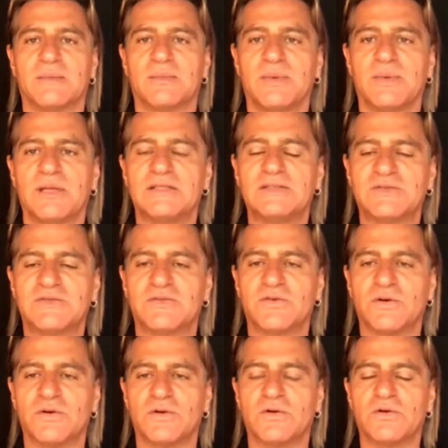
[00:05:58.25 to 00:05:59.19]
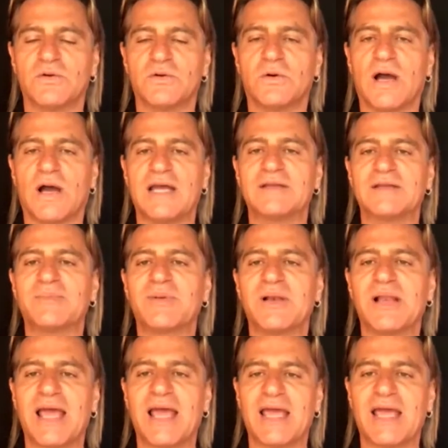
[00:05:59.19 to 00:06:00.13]
blissful, quiet
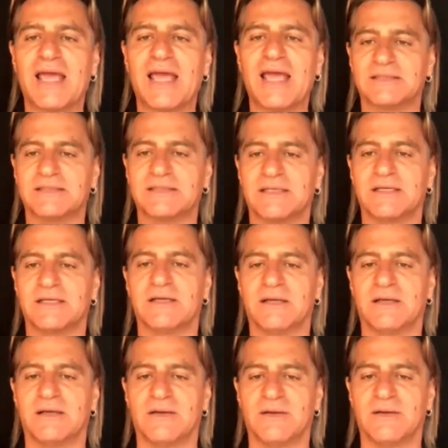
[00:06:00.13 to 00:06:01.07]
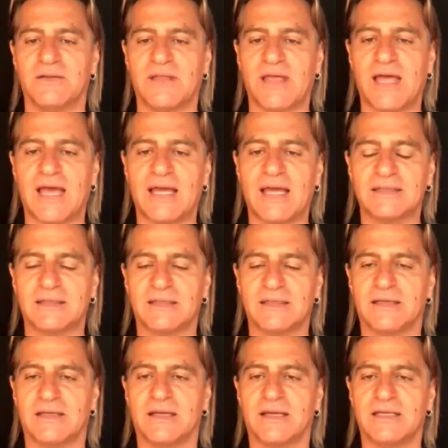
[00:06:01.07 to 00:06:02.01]
place that
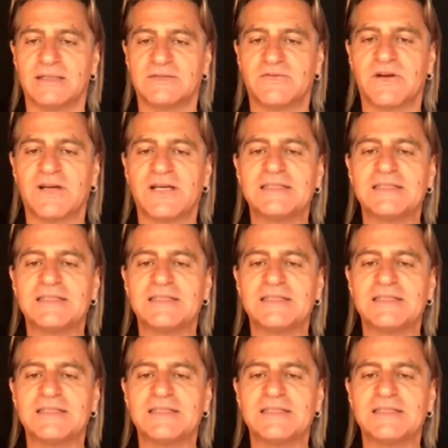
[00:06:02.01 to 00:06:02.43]
it's very